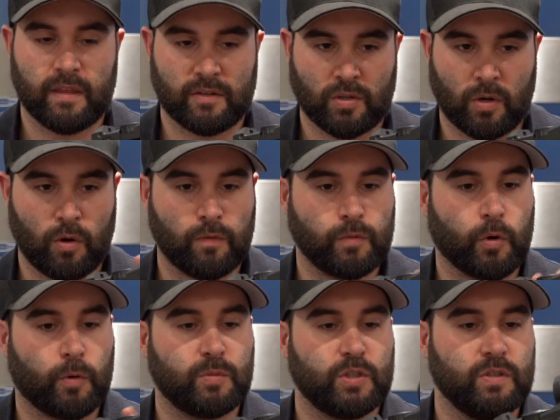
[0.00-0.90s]
it. There's a lot of
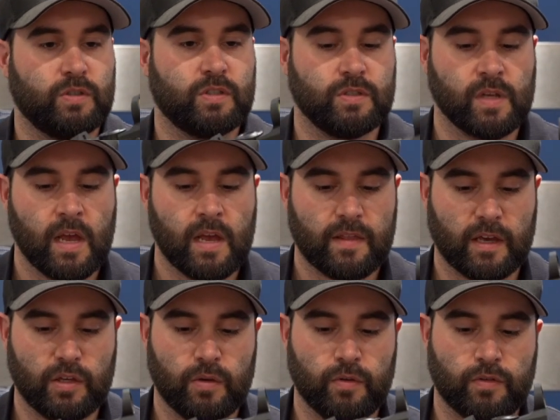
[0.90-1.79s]
top shooters
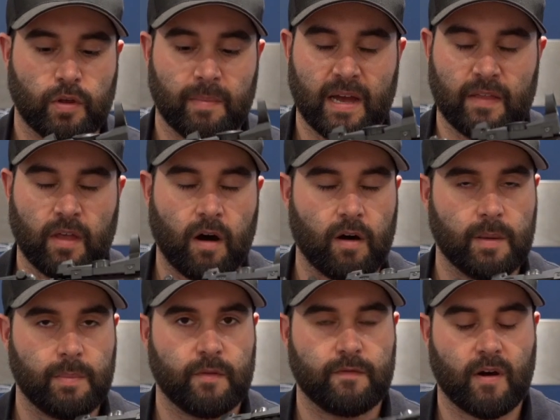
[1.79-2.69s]
that use them, and the
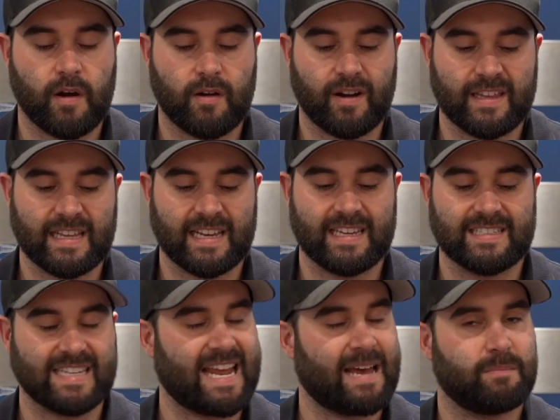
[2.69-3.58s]
Hyperfire I think
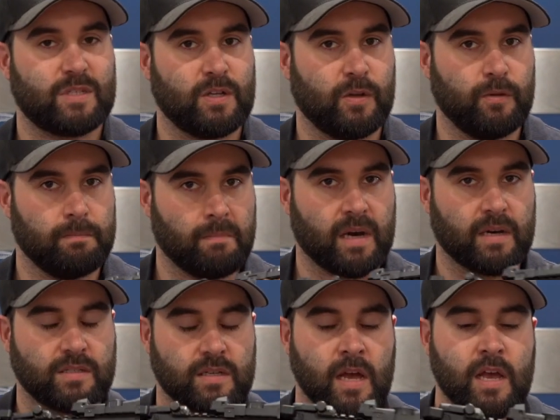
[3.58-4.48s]
is an absolute
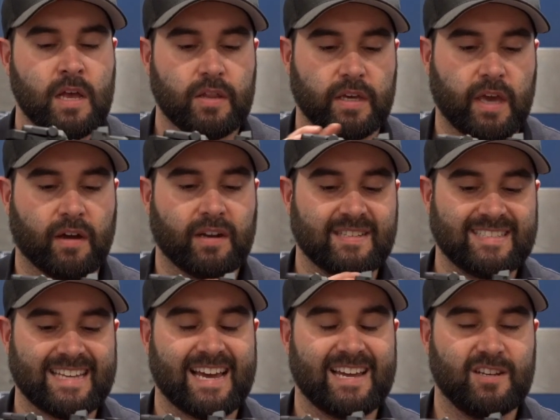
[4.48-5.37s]
must. The gun as
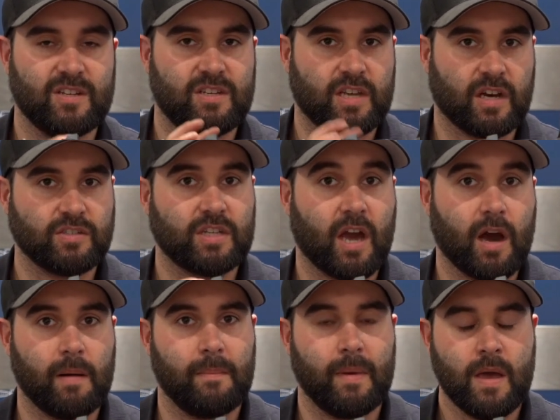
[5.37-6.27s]
standard does
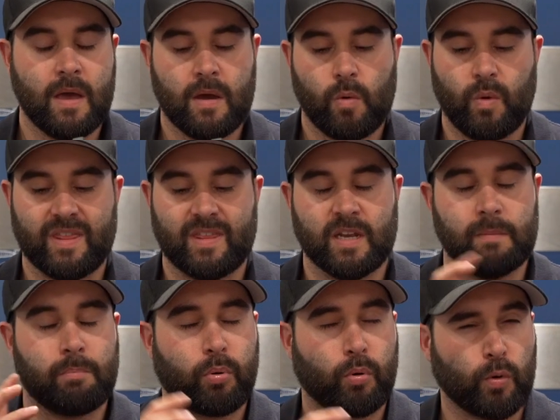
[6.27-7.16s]
come with an
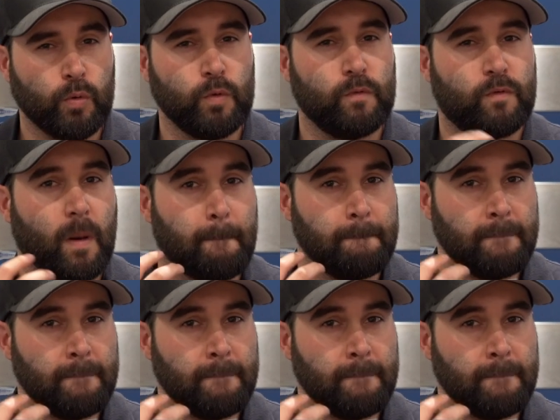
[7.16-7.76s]
improved